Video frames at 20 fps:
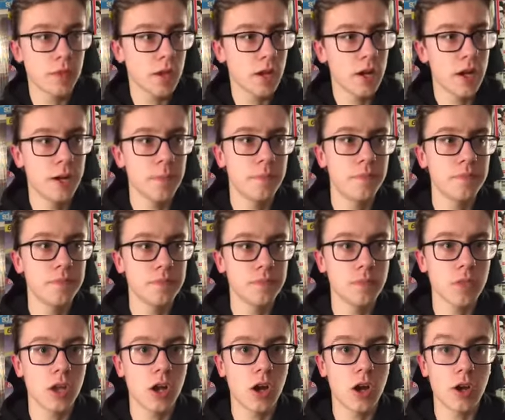
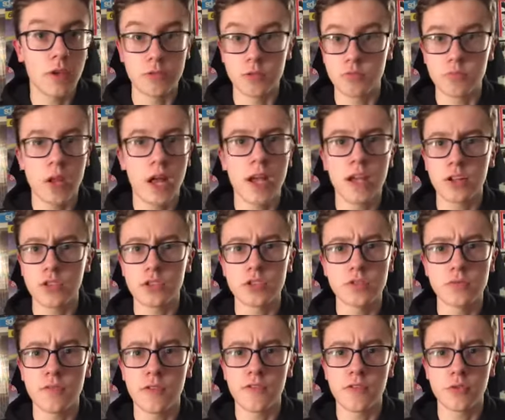I was planning on
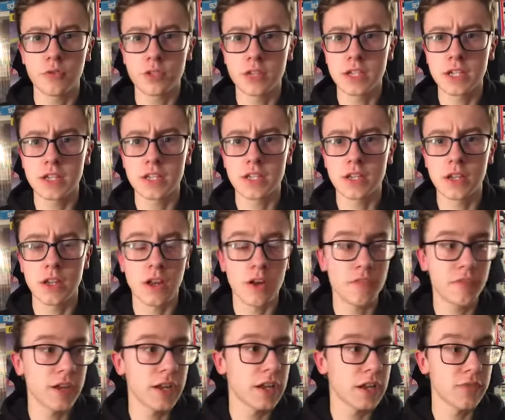doing the full season, and I
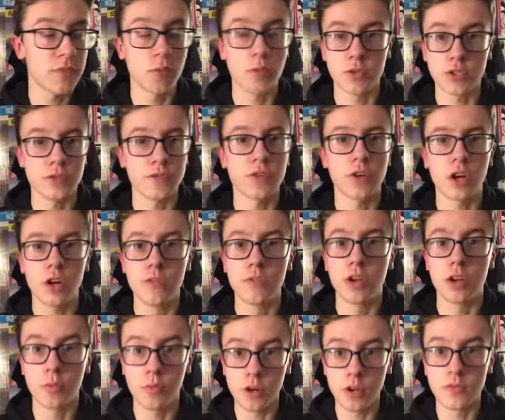think if it wasn't for COVID
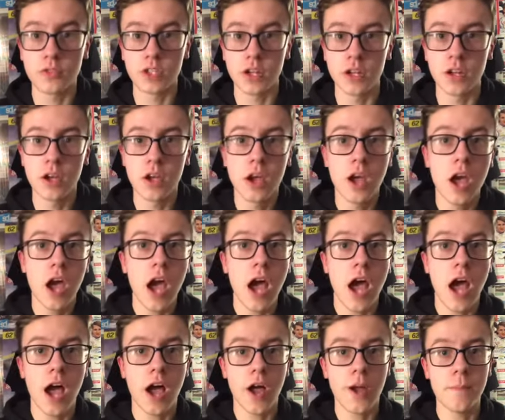I would have
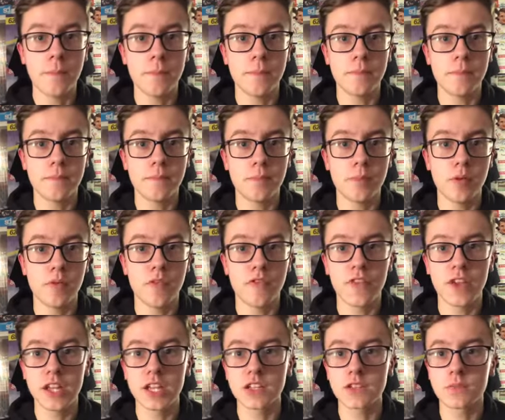done. But the
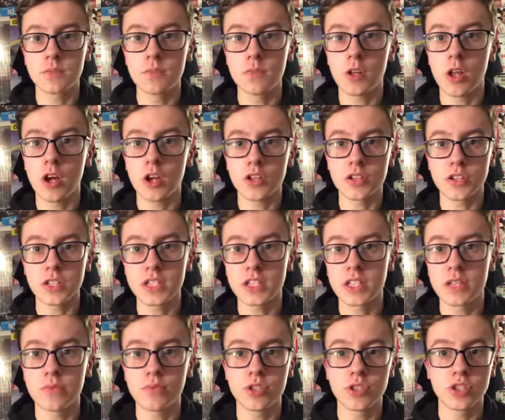thing is, last season
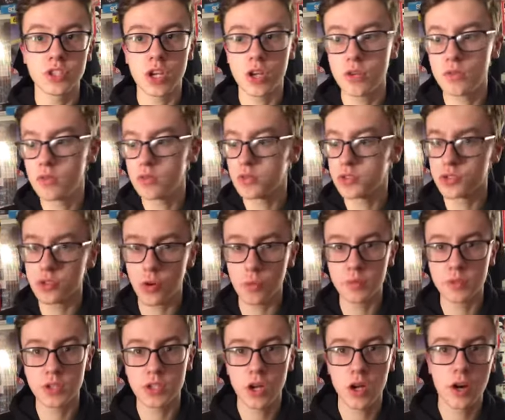it was so
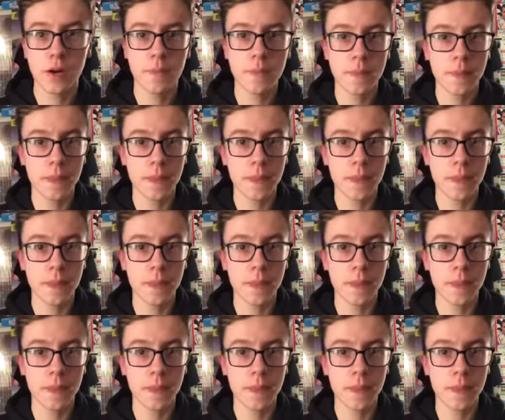stop-start